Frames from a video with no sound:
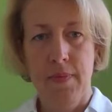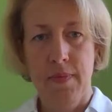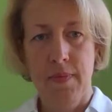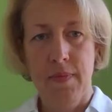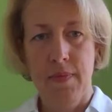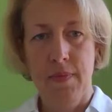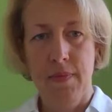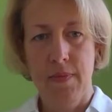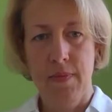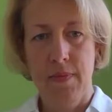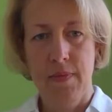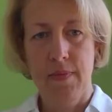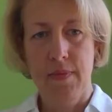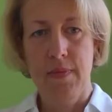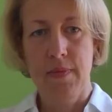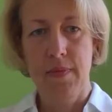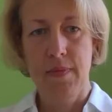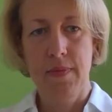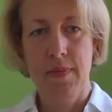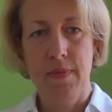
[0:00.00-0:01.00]

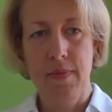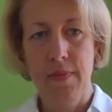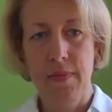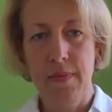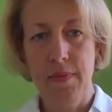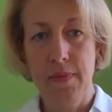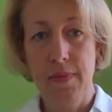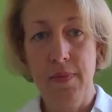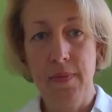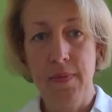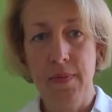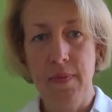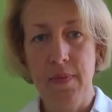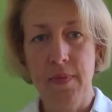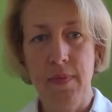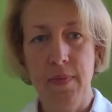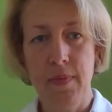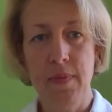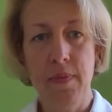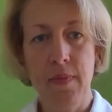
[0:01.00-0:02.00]

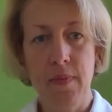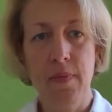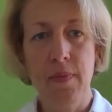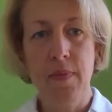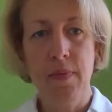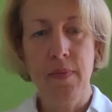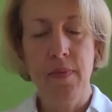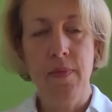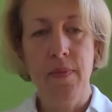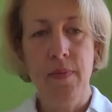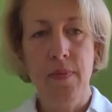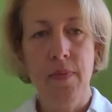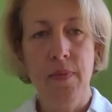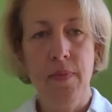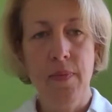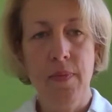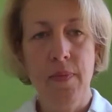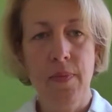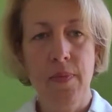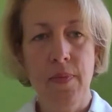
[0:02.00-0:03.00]

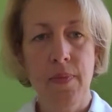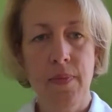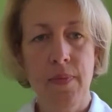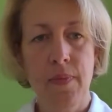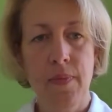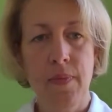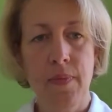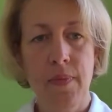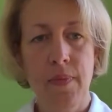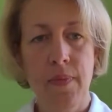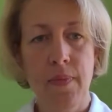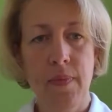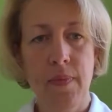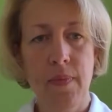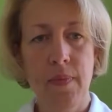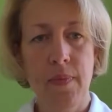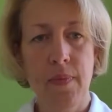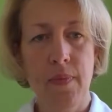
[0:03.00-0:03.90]
The person shown says nothing.